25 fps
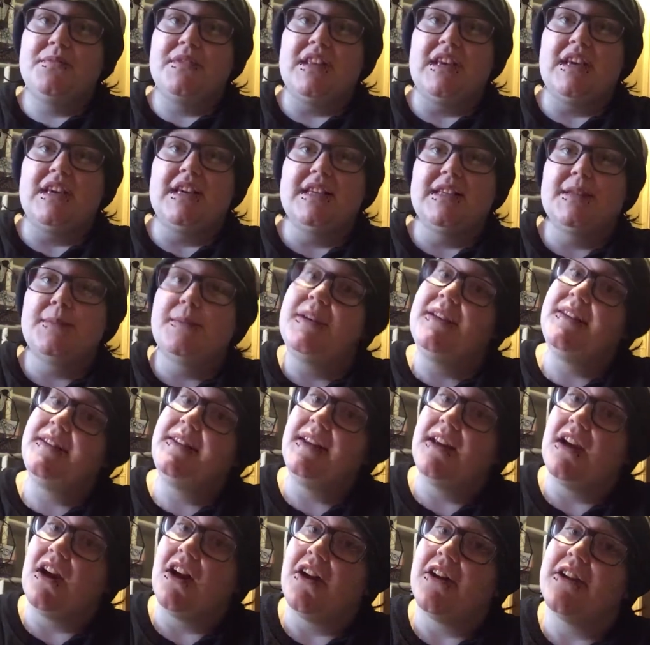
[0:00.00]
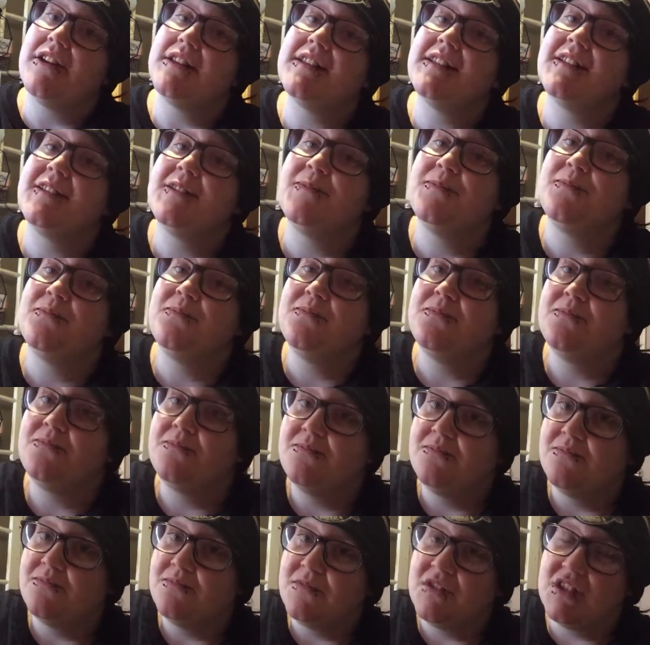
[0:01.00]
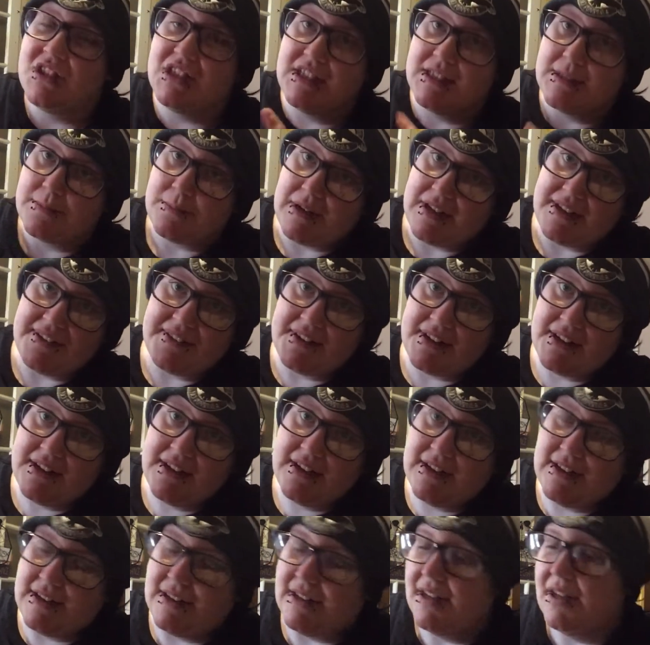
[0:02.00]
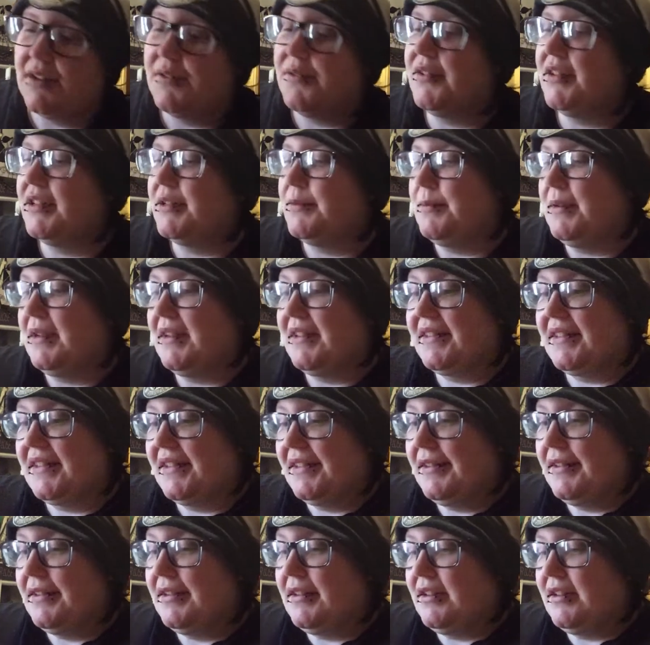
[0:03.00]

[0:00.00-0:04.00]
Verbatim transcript: is PC Cast. She's amazing and I love her to pieces.